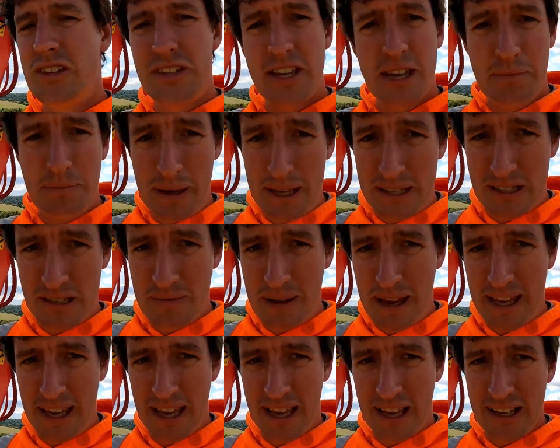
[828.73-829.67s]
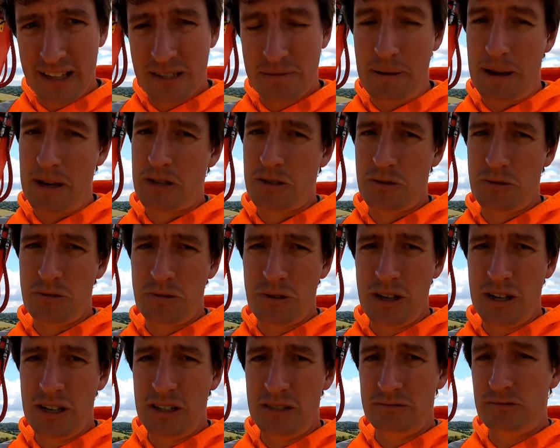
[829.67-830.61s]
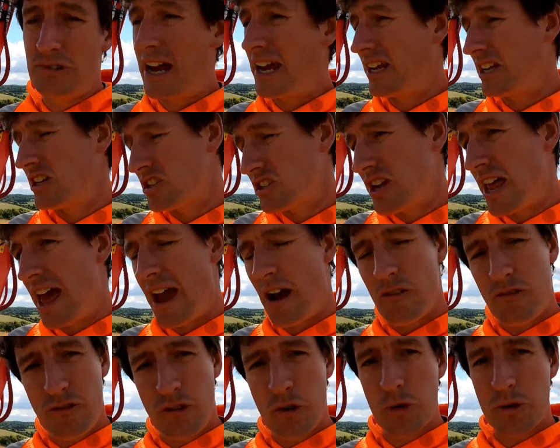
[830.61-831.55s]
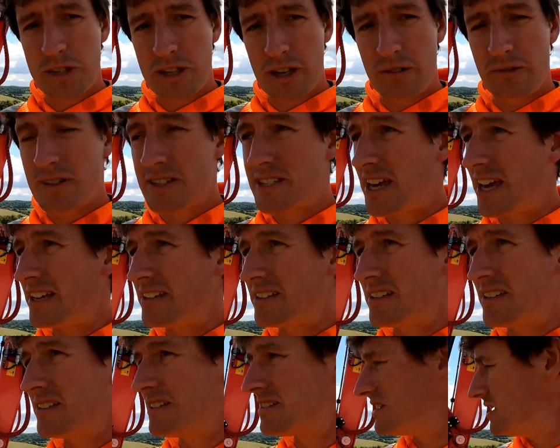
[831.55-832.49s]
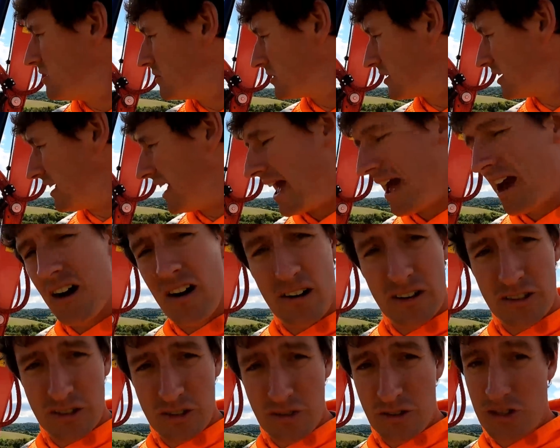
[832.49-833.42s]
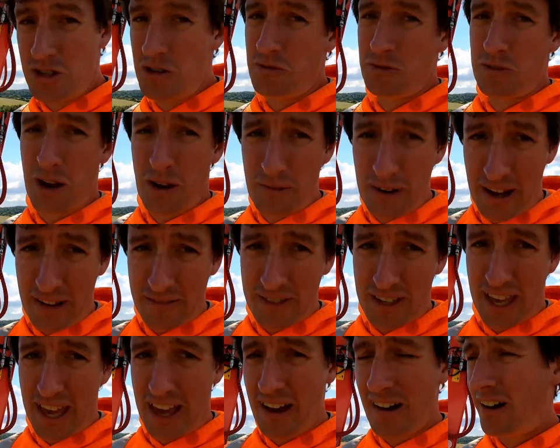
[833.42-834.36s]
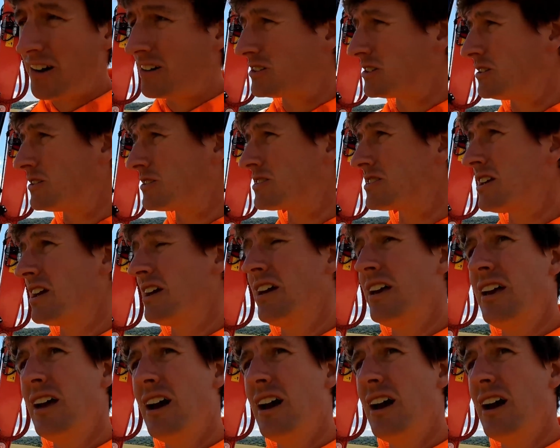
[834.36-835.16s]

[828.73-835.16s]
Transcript: Dig Bits are making a special range now for tilt rotators. You can get Hardox, you don't have to get Hardox.